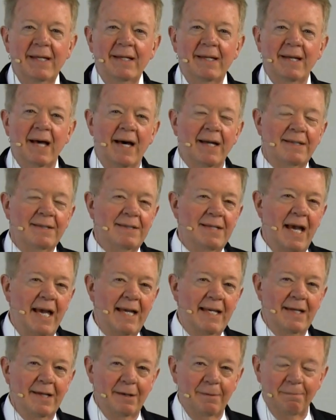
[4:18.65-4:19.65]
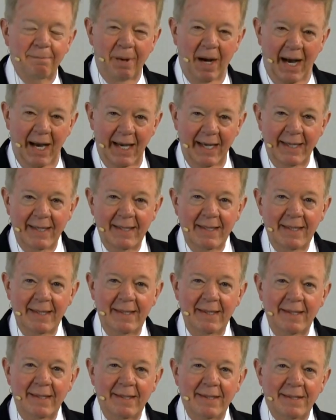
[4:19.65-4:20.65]
not tainted by
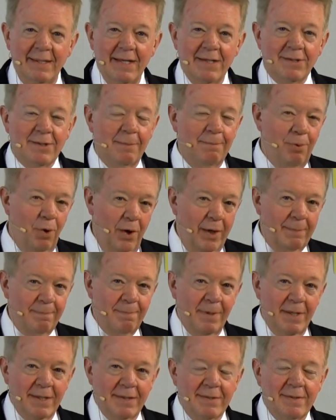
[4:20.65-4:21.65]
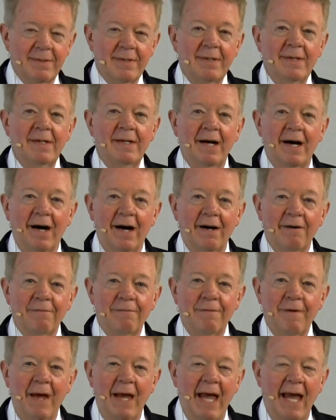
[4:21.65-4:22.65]
disappointments
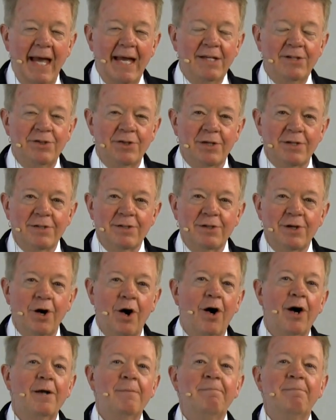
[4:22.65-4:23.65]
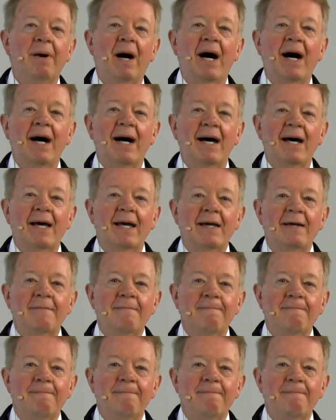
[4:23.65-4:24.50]
of ages gone by.